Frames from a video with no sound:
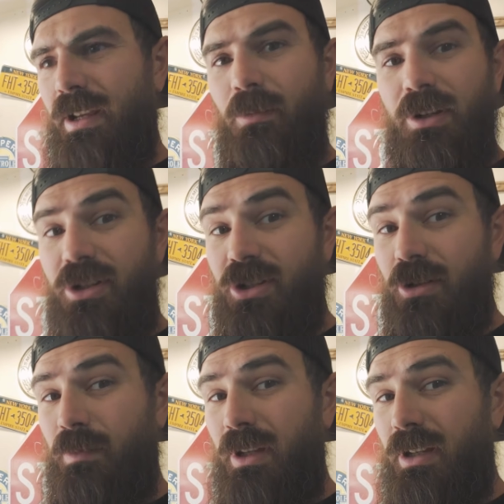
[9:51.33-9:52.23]
and we
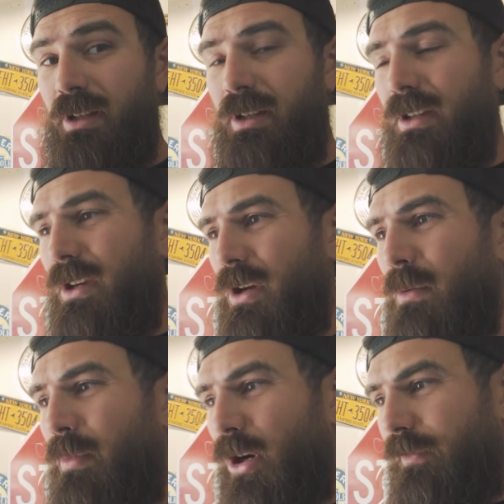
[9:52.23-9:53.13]
should be
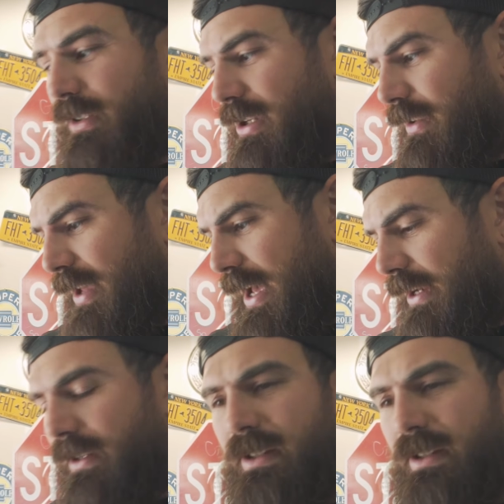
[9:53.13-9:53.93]
perfect on that.